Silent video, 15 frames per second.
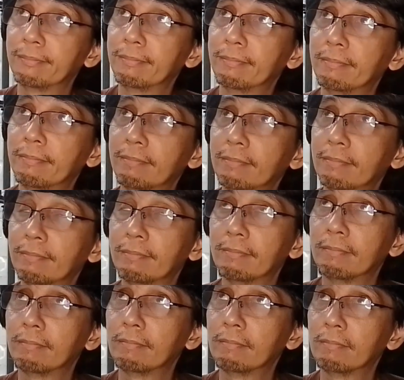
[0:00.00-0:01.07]

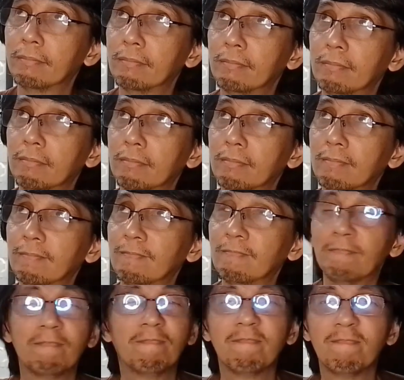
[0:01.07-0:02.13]

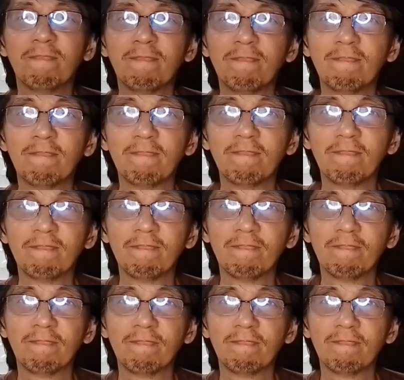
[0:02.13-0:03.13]
(no one is talking)